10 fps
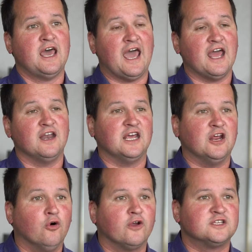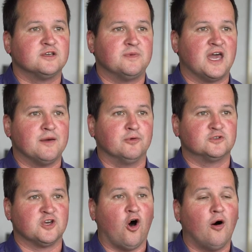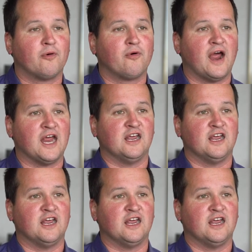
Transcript: And in order to be able to operate